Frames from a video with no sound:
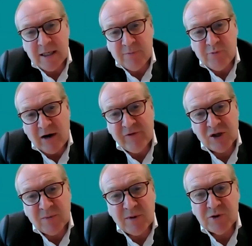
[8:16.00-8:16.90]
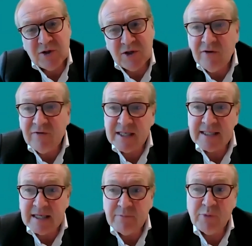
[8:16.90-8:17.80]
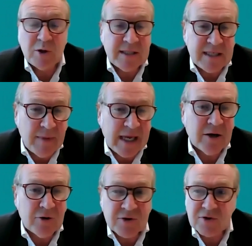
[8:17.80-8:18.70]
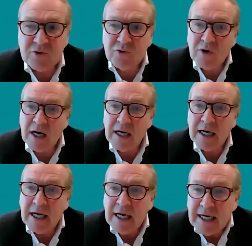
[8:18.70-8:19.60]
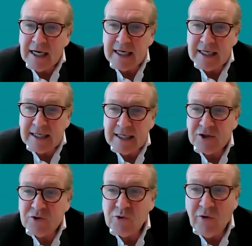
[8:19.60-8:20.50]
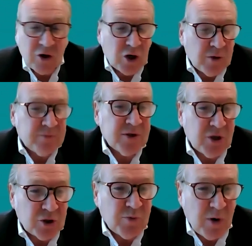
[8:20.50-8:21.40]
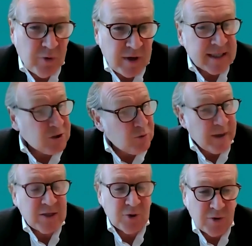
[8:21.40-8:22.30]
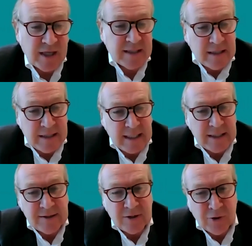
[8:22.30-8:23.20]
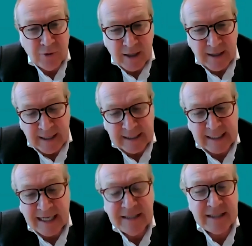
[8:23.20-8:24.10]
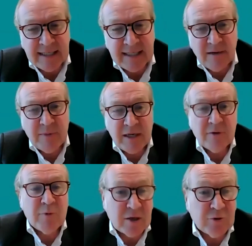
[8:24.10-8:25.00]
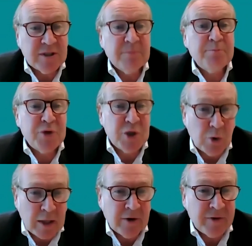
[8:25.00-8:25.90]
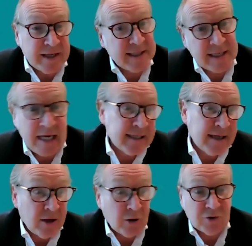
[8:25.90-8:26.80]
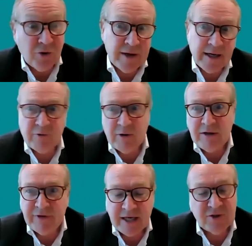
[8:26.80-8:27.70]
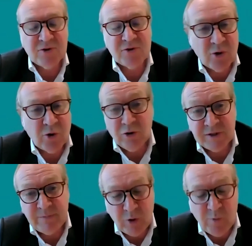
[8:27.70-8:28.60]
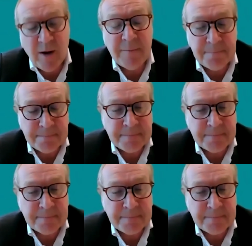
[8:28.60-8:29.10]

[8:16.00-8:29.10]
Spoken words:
private employment services and policymakers to overcome such barriers and to make sure that indeed, candidates are being recruited purely on their skills and not on their qualifications or diploma?